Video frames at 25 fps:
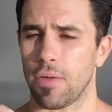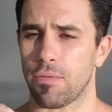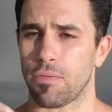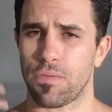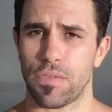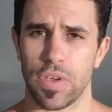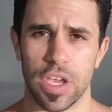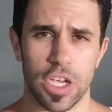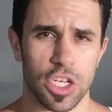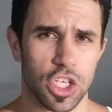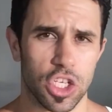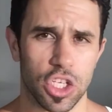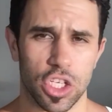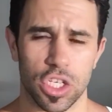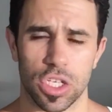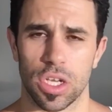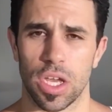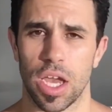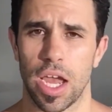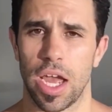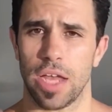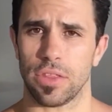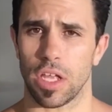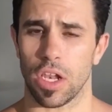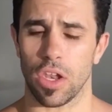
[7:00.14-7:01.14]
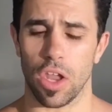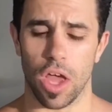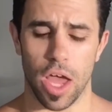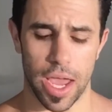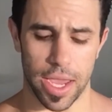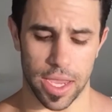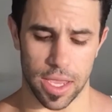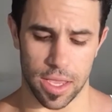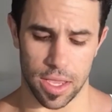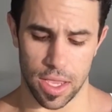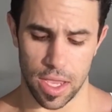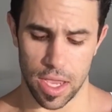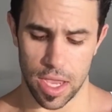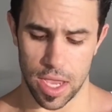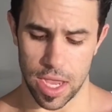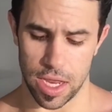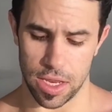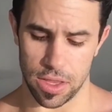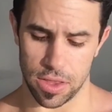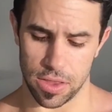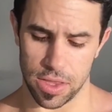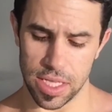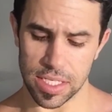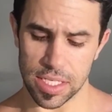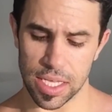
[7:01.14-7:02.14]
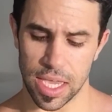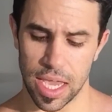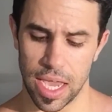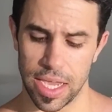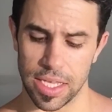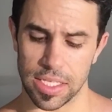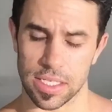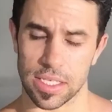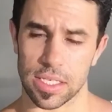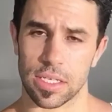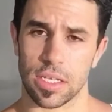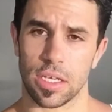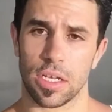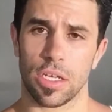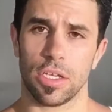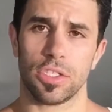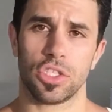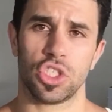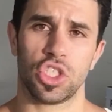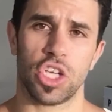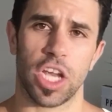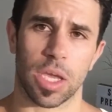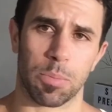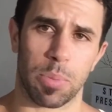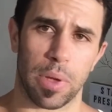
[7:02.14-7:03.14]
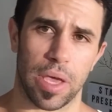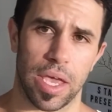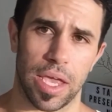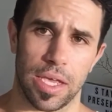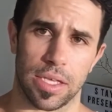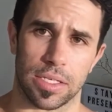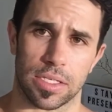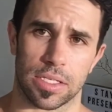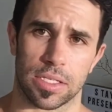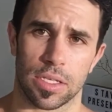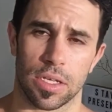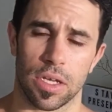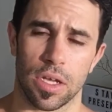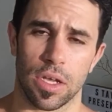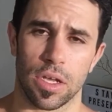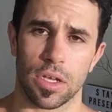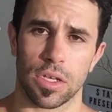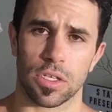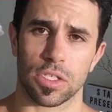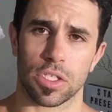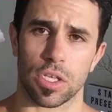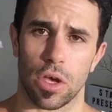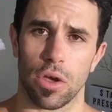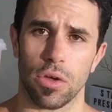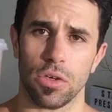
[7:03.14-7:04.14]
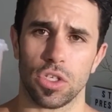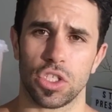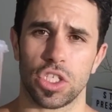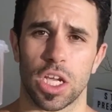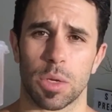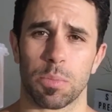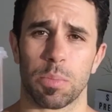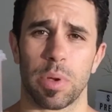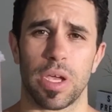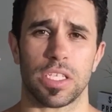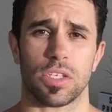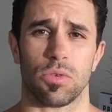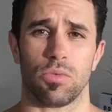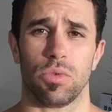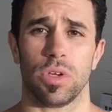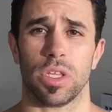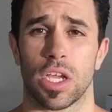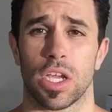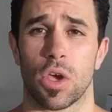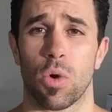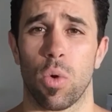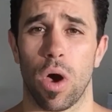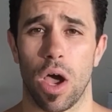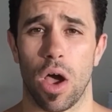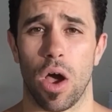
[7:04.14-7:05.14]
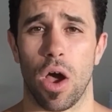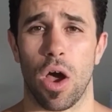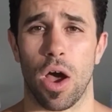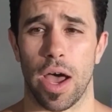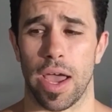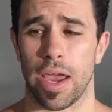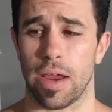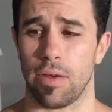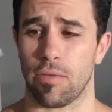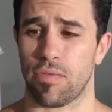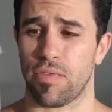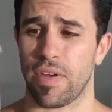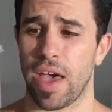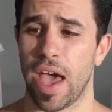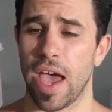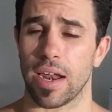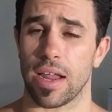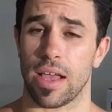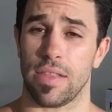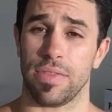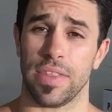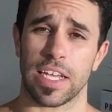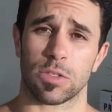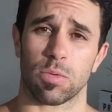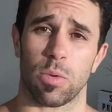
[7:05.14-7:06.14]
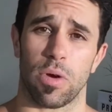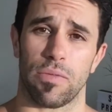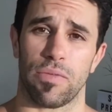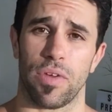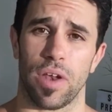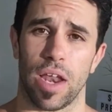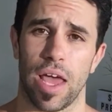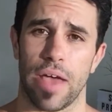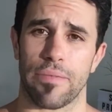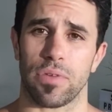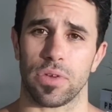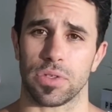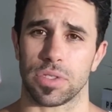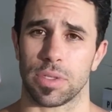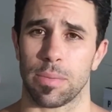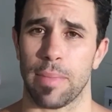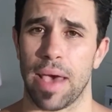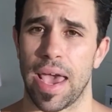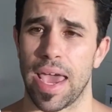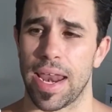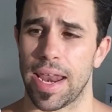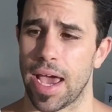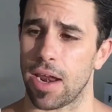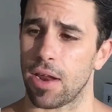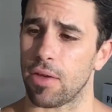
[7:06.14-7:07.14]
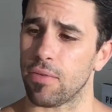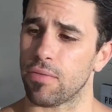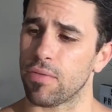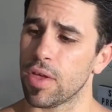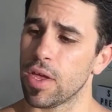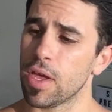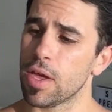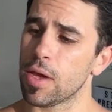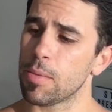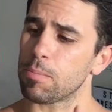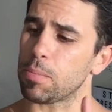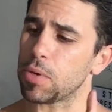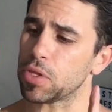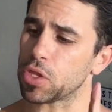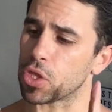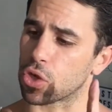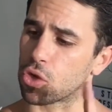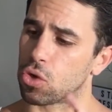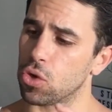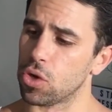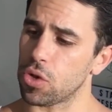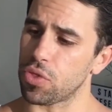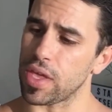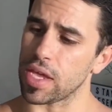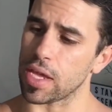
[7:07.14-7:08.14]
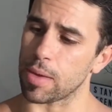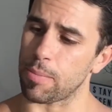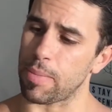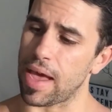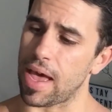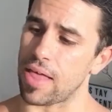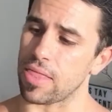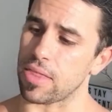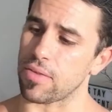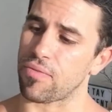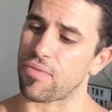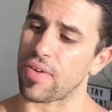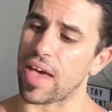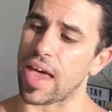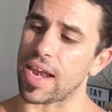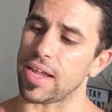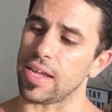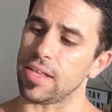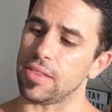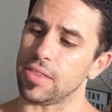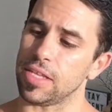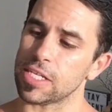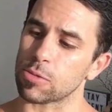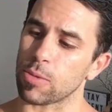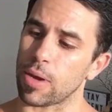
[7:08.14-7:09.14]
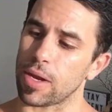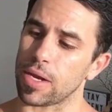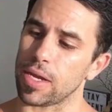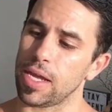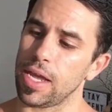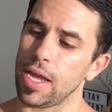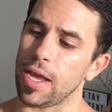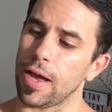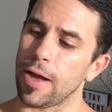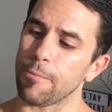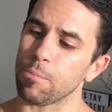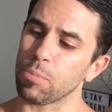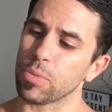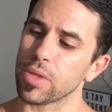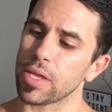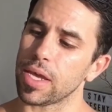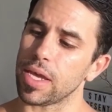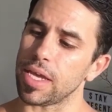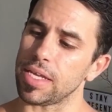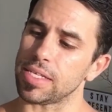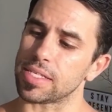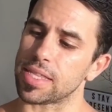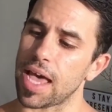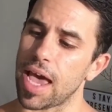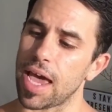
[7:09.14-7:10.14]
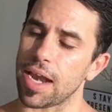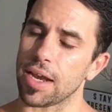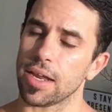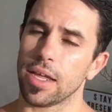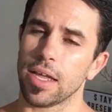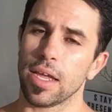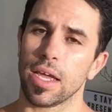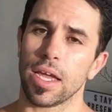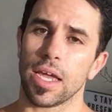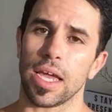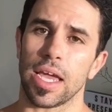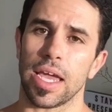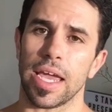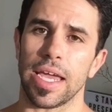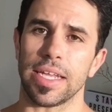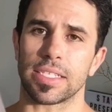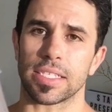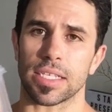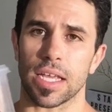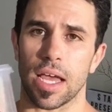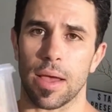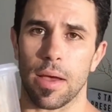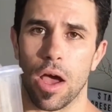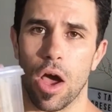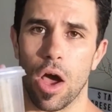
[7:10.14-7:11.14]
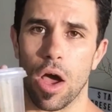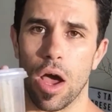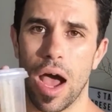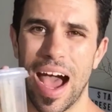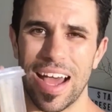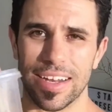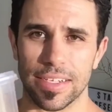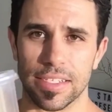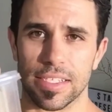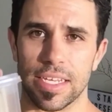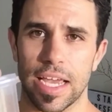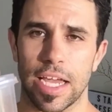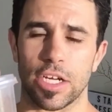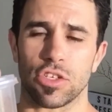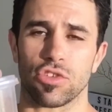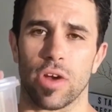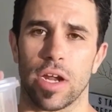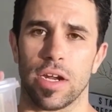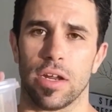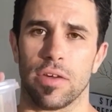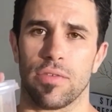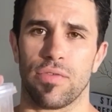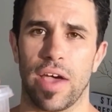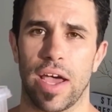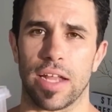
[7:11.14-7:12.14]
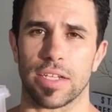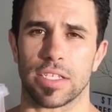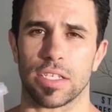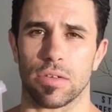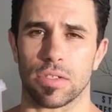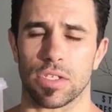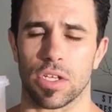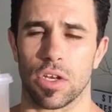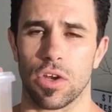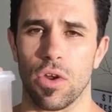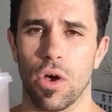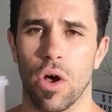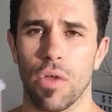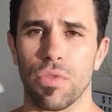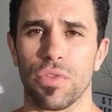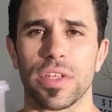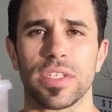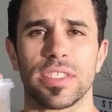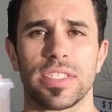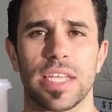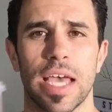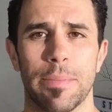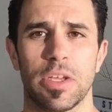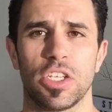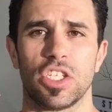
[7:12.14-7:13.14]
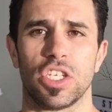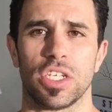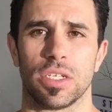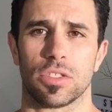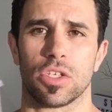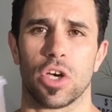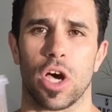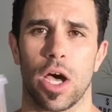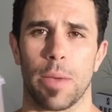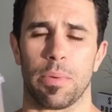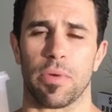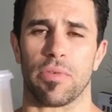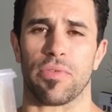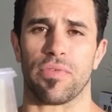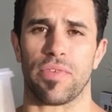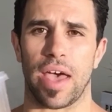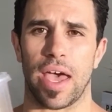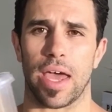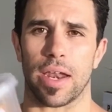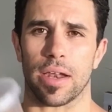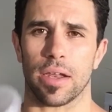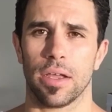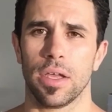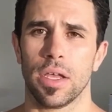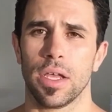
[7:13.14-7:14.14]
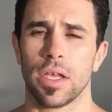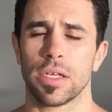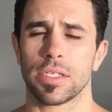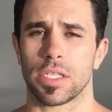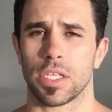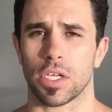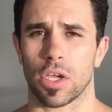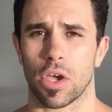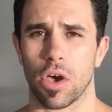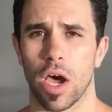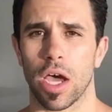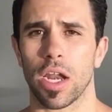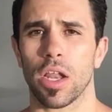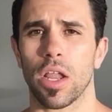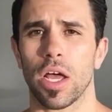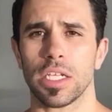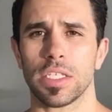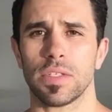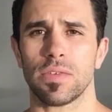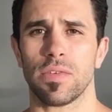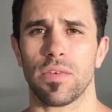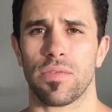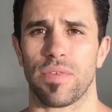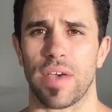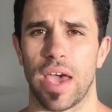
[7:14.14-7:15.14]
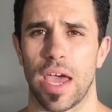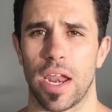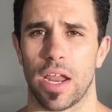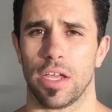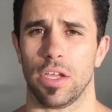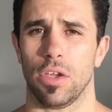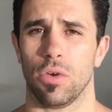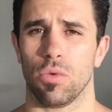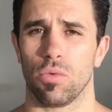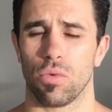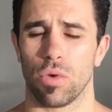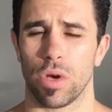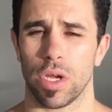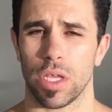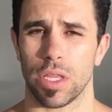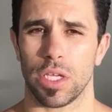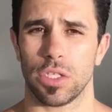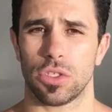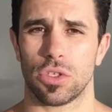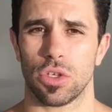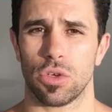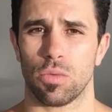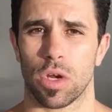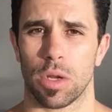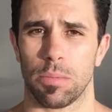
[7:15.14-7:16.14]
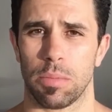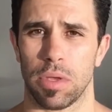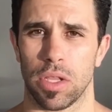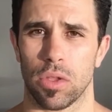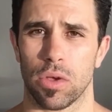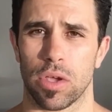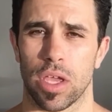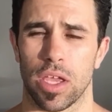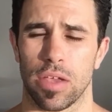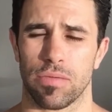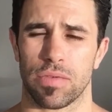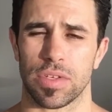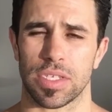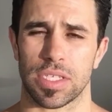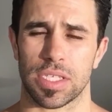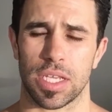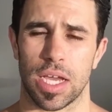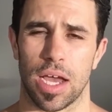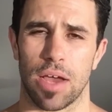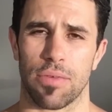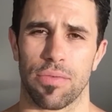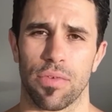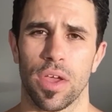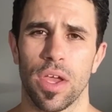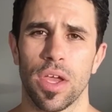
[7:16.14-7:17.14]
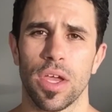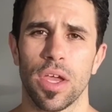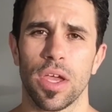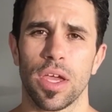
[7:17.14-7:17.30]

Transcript: fish and the like, and in this case, chickpeas. So chickpeas are quite high in fat, and that's what falafels are made out of. But the good thing about the fat in this one here is that it's unsaturated fat, so it's not the damaging type of fat. So the guidelines for fat are you really do want to be looking for stuff